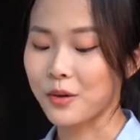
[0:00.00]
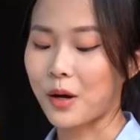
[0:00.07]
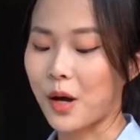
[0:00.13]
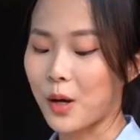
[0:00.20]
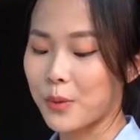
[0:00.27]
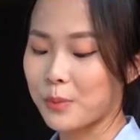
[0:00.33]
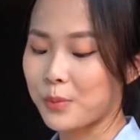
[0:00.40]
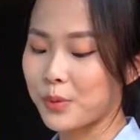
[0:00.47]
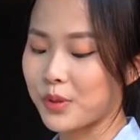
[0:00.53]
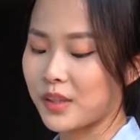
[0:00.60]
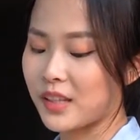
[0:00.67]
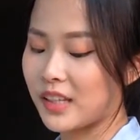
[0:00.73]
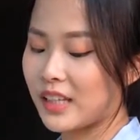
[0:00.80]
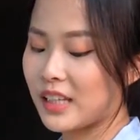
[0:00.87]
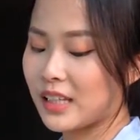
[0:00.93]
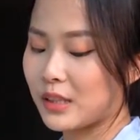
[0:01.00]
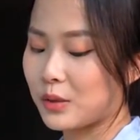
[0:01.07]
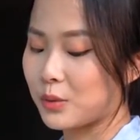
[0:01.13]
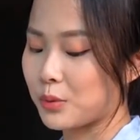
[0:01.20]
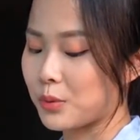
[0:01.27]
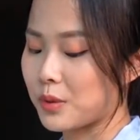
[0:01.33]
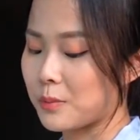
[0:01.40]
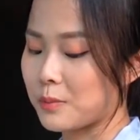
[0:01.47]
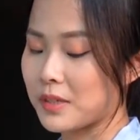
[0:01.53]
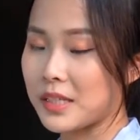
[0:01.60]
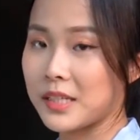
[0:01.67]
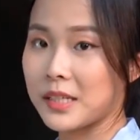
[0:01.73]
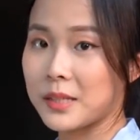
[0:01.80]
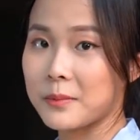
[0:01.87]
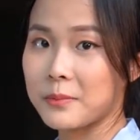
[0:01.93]
I'll put the heat to a
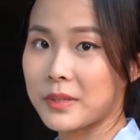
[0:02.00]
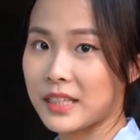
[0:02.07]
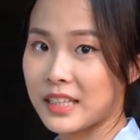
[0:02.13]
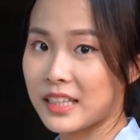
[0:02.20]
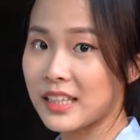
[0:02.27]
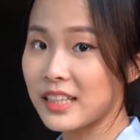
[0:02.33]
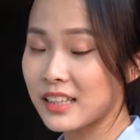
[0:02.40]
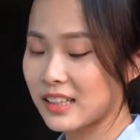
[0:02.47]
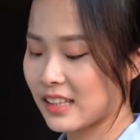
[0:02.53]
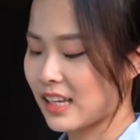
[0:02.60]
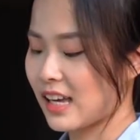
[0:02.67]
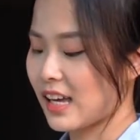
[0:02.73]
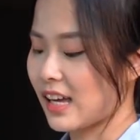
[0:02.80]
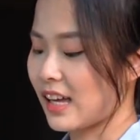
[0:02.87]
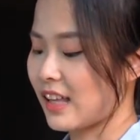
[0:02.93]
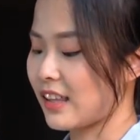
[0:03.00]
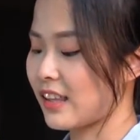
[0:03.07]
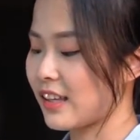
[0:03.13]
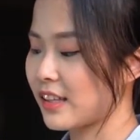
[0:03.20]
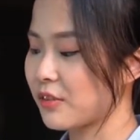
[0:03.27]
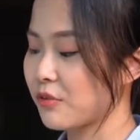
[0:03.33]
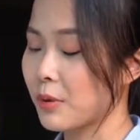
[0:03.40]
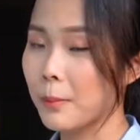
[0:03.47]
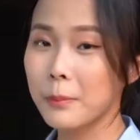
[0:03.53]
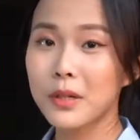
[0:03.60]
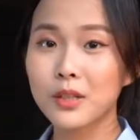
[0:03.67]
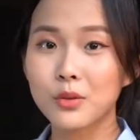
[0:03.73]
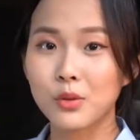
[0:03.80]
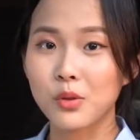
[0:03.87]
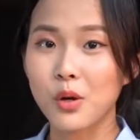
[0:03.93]
medium heat, and then
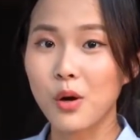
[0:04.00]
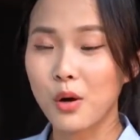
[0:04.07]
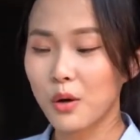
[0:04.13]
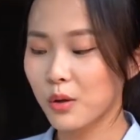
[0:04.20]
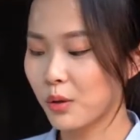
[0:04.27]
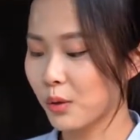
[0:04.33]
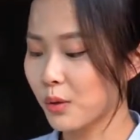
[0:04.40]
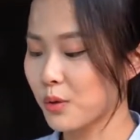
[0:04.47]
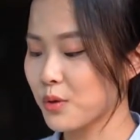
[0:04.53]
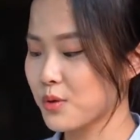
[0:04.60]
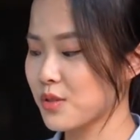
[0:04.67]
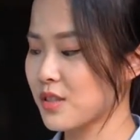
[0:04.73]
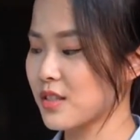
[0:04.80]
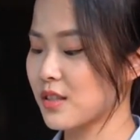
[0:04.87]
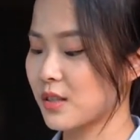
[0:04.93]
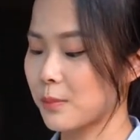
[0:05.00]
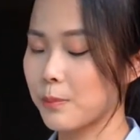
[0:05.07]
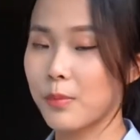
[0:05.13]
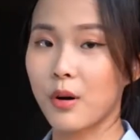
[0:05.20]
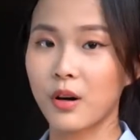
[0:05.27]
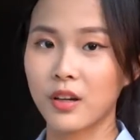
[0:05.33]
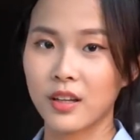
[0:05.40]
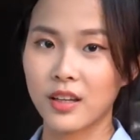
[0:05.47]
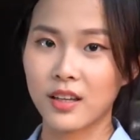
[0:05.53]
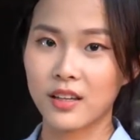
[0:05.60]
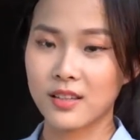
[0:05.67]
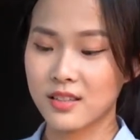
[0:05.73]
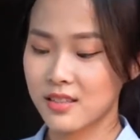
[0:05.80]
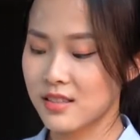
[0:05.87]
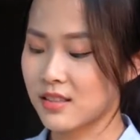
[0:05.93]
remember, do not close the pot
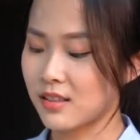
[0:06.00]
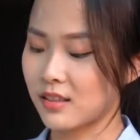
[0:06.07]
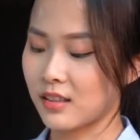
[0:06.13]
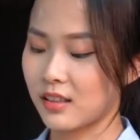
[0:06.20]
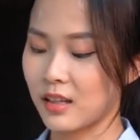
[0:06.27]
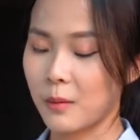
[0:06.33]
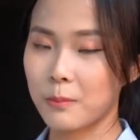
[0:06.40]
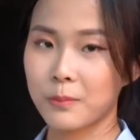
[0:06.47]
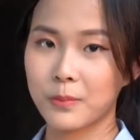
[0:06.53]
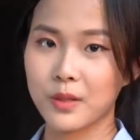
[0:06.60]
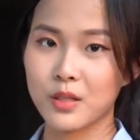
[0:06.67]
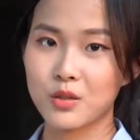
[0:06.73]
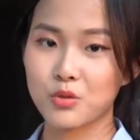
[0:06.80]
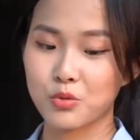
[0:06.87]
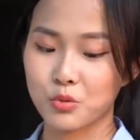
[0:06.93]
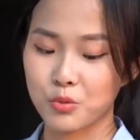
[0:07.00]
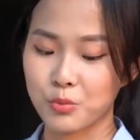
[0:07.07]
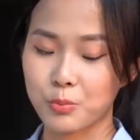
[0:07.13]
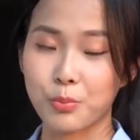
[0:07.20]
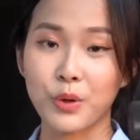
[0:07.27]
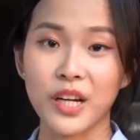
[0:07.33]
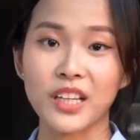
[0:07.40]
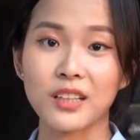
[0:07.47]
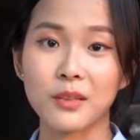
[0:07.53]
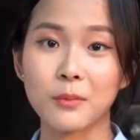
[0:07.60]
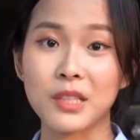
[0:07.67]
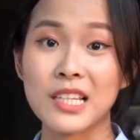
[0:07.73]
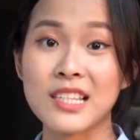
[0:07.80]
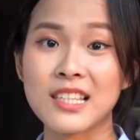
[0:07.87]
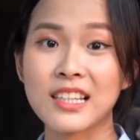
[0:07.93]
as the dumplings will break
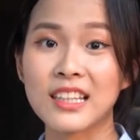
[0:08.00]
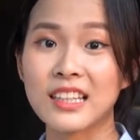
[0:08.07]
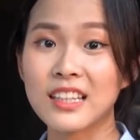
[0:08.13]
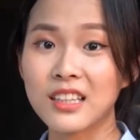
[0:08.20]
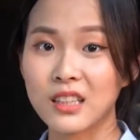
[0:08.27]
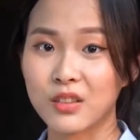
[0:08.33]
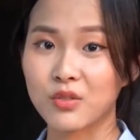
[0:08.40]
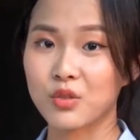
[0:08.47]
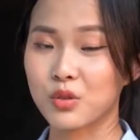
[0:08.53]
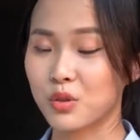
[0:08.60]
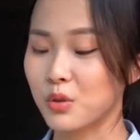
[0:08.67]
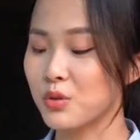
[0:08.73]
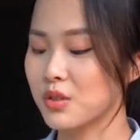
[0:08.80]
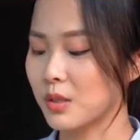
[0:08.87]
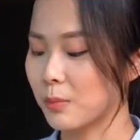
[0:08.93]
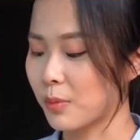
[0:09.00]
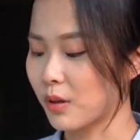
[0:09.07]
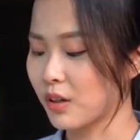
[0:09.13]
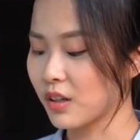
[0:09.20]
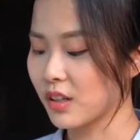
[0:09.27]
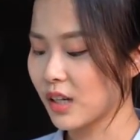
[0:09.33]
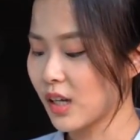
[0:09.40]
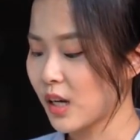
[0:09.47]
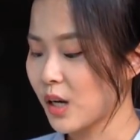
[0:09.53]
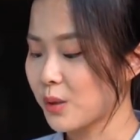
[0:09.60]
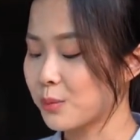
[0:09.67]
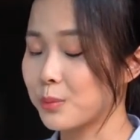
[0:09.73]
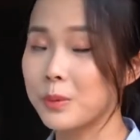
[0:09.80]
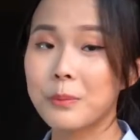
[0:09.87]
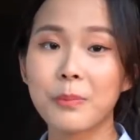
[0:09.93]
easily if you close the pot.
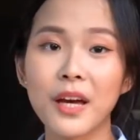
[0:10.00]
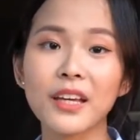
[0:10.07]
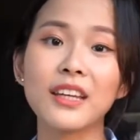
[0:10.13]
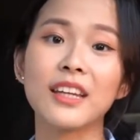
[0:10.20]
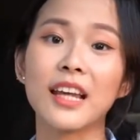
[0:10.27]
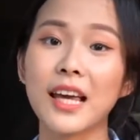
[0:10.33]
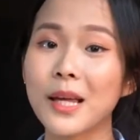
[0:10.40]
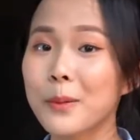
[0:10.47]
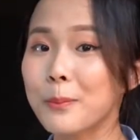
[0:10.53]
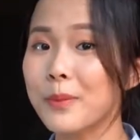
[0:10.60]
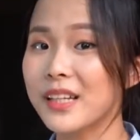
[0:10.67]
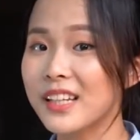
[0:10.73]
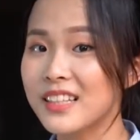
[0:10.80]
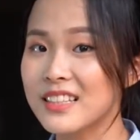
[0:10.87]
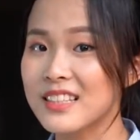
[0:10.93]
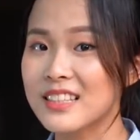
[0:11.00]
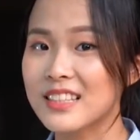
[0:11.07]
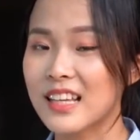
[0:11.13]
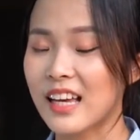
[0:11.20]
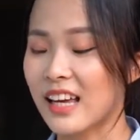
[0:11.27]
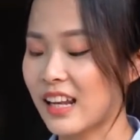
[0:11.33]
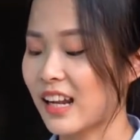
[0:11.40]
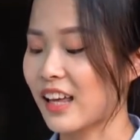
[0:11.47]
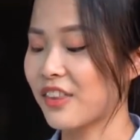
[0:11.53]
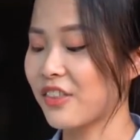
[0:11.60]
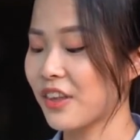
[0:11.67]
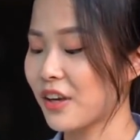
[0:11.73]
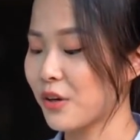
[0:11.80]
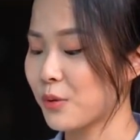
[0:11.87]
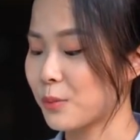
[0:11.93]
We'll be back in 8 minutes, and I
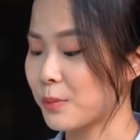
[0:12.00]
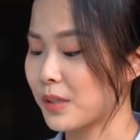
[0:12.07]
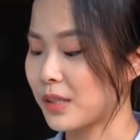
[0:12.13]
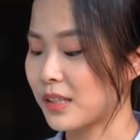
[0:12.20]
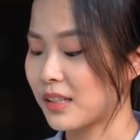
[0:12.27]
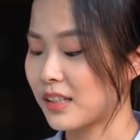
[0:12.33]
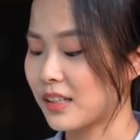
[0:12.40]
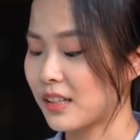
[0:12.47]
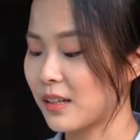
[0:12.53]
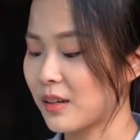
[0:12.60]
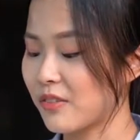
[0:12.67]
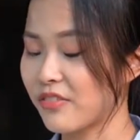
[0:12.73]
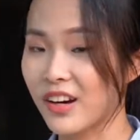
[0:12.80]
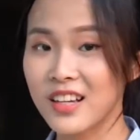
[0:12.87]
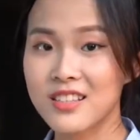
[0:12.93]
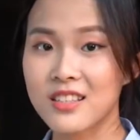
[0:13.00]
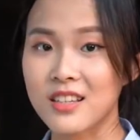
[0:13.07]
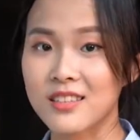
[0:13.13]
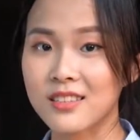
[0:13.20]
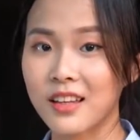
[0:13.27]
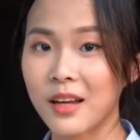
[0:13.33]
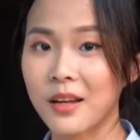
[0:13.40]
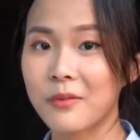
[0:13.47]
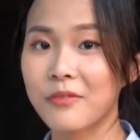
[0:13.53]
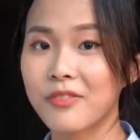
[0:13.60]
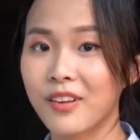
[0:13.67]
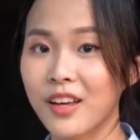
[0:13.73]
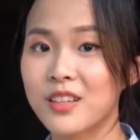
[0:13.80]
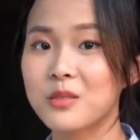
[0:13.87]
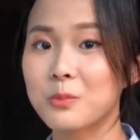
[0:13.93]
think it will be fast as time
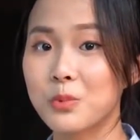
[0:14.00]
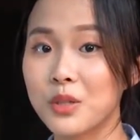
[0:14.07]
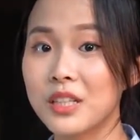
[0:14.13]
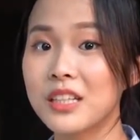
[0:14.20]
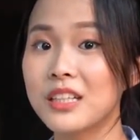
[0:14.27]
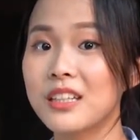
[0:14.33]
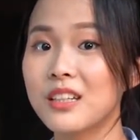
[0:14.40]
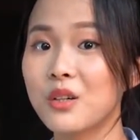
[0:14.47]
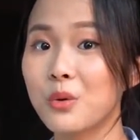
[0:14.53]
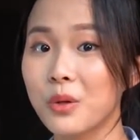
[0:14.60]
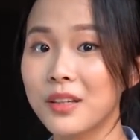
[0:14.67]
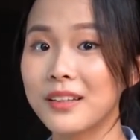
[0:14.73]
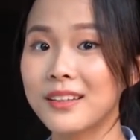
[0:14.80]
flies pretty quick.